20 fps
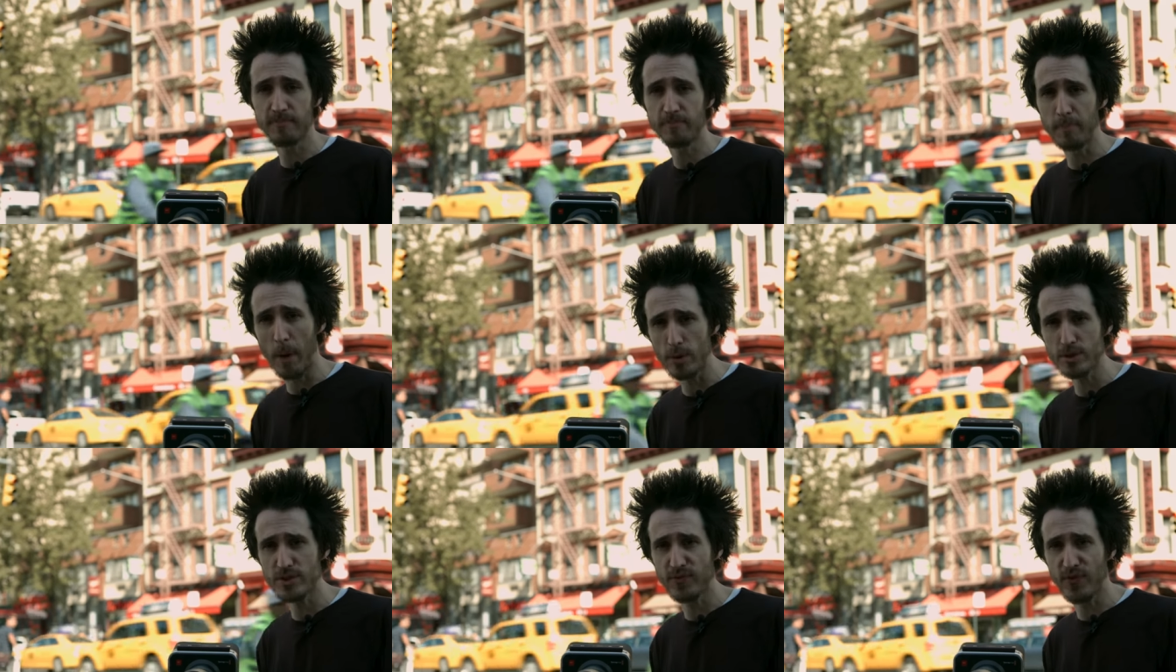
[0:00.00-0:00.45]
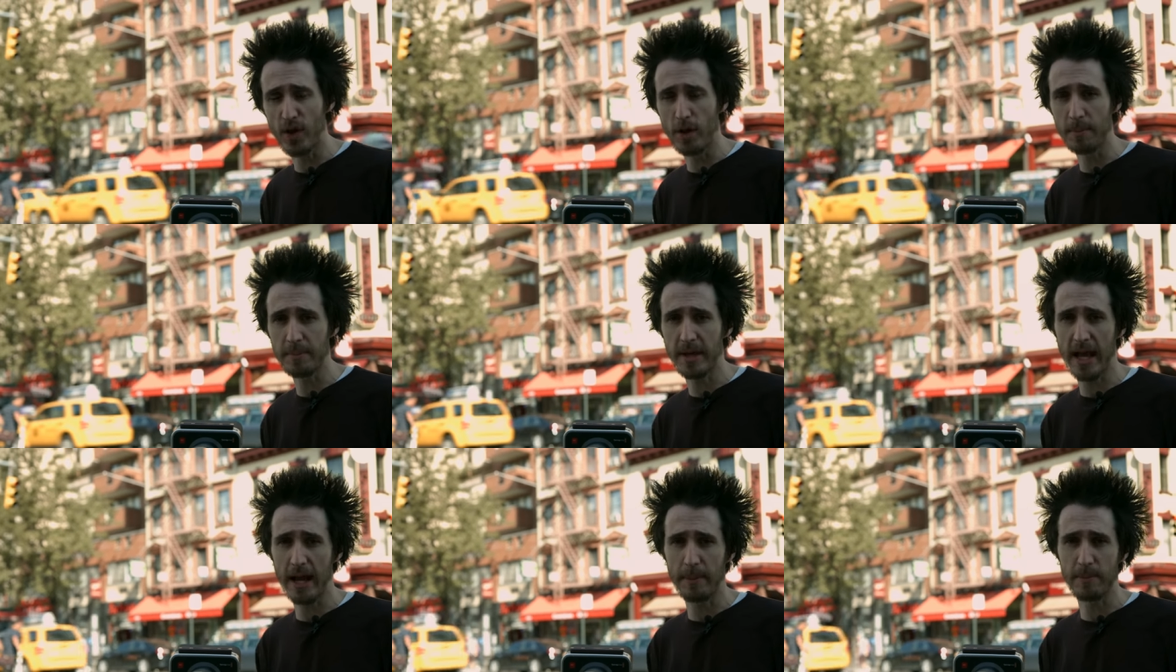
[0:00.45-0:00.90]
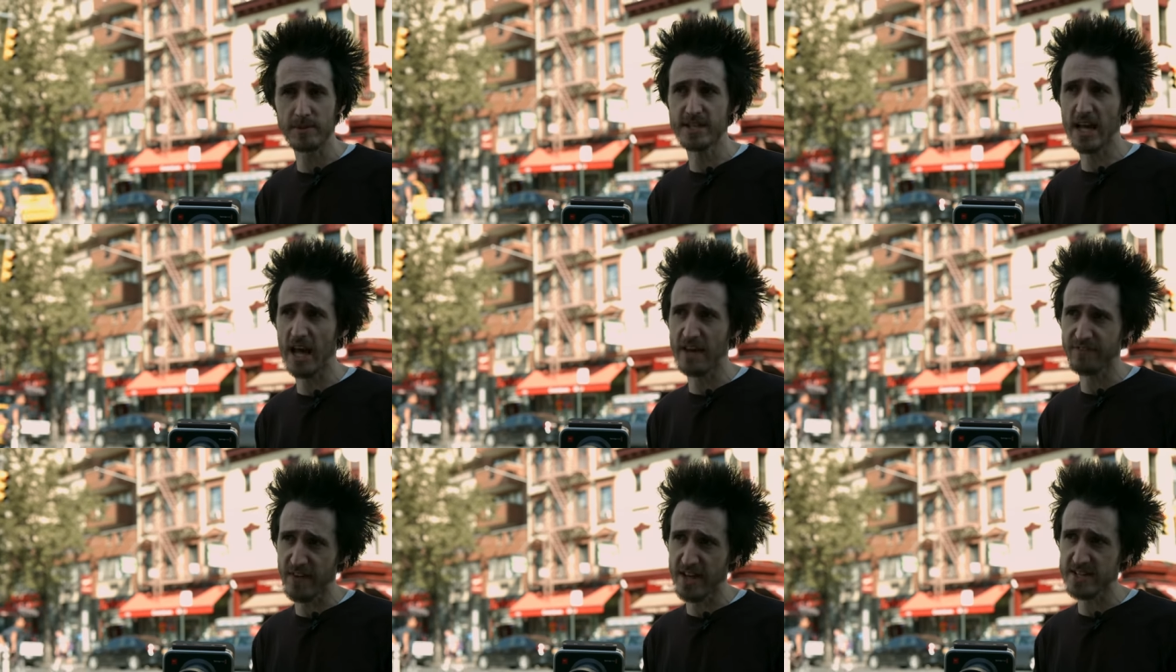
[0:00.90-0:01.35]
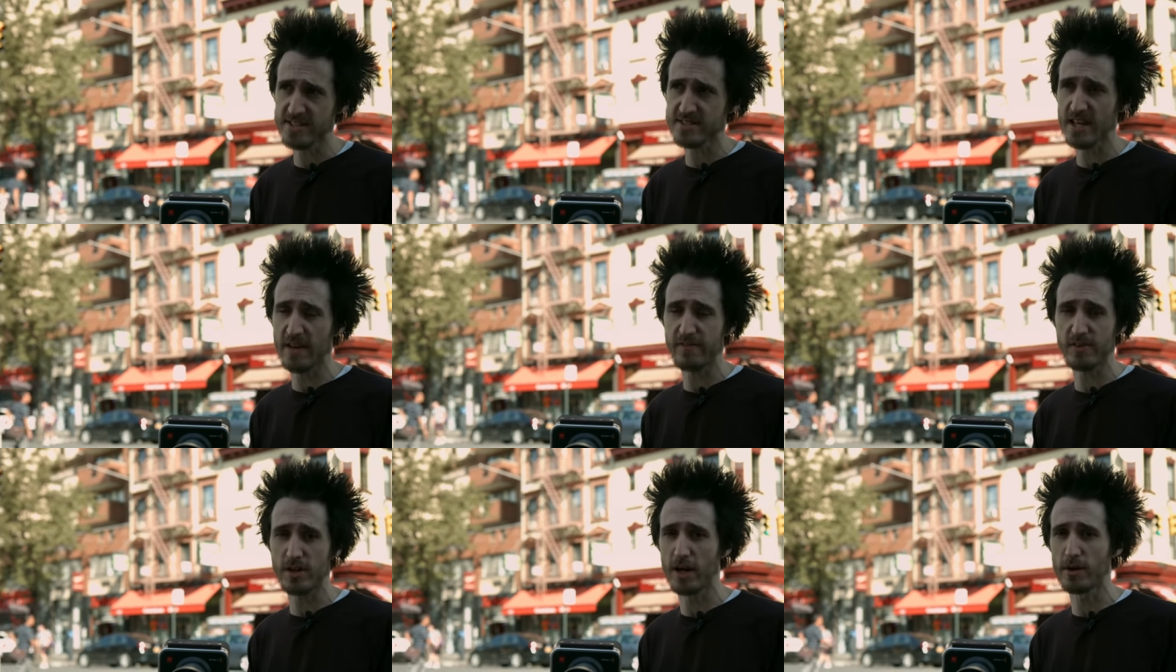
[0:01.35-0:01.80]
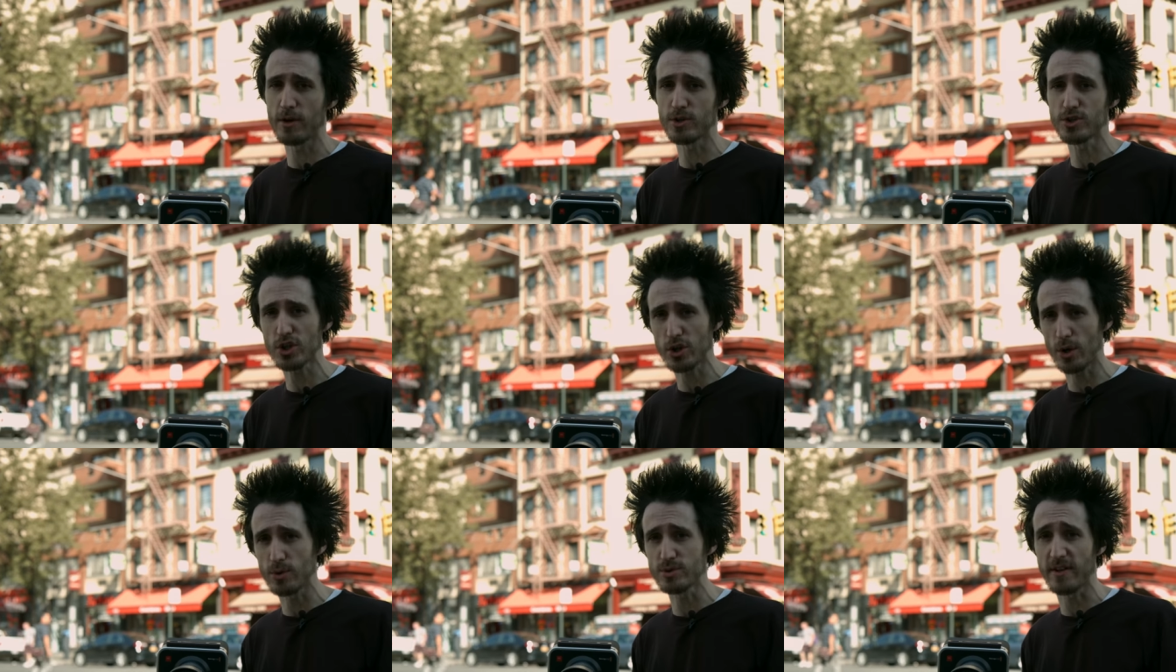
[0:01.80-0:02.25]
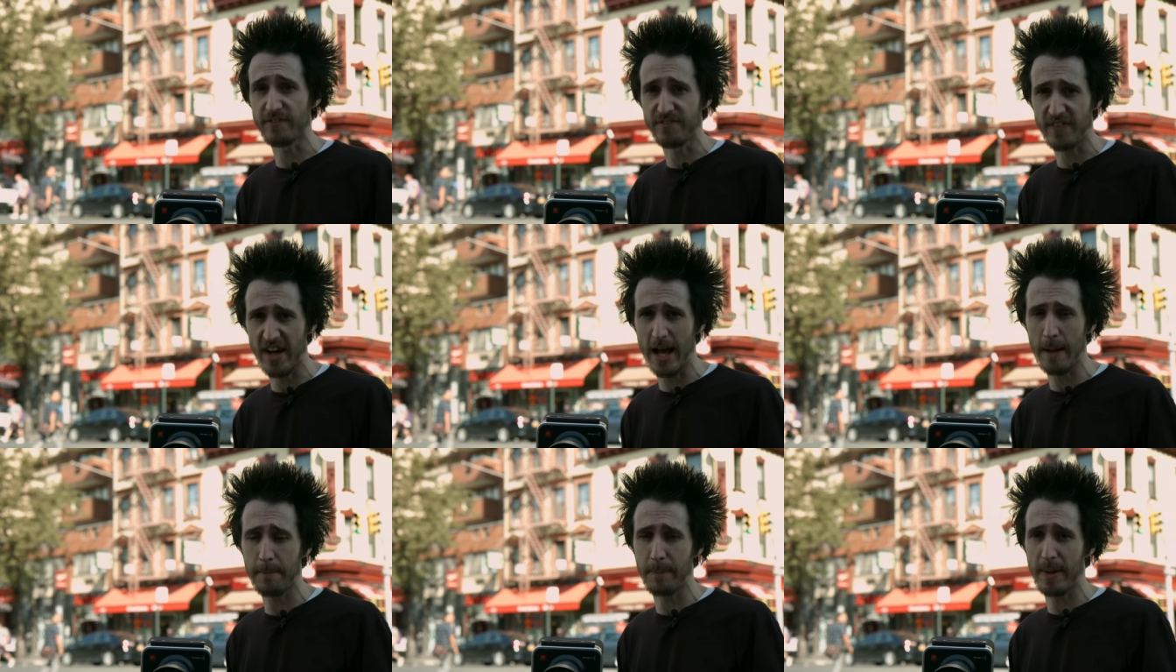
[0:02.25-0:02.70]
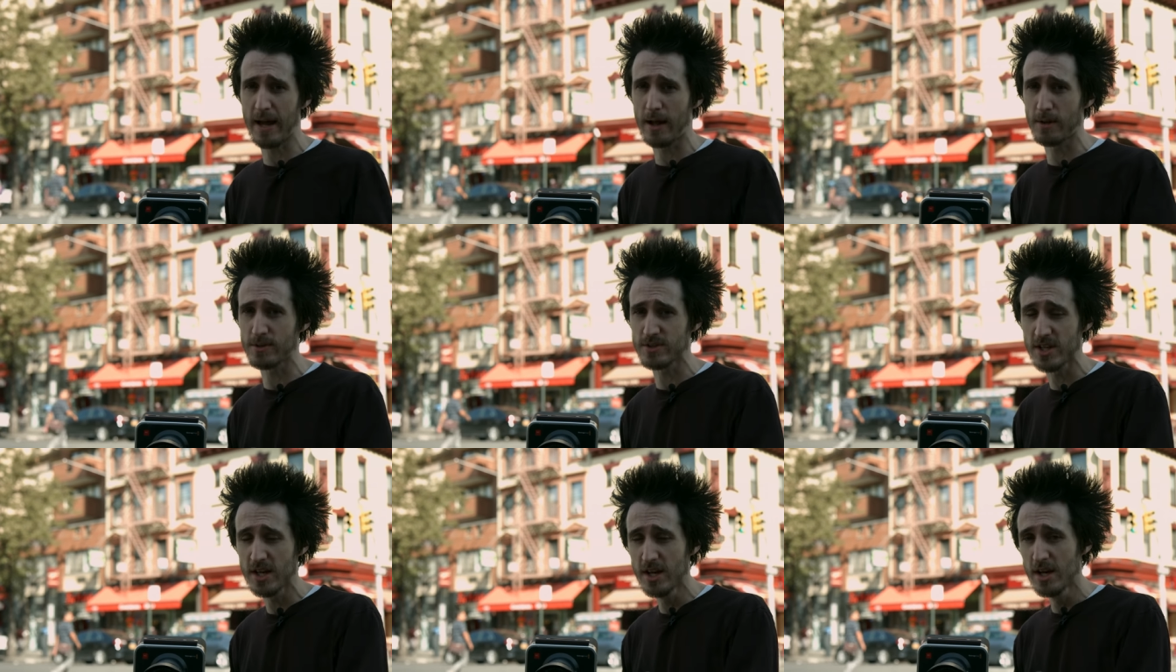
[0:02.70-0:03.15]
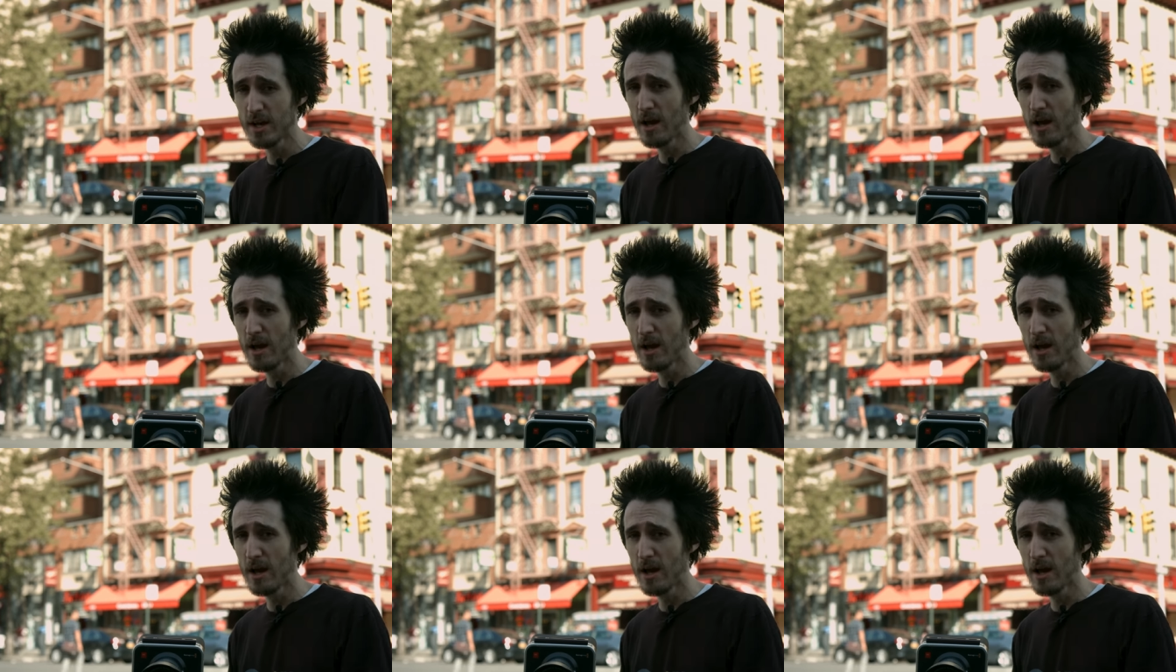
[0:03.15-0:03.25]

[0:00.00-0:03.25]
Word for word: Most film cameras, FS700 is close to 5 pounds.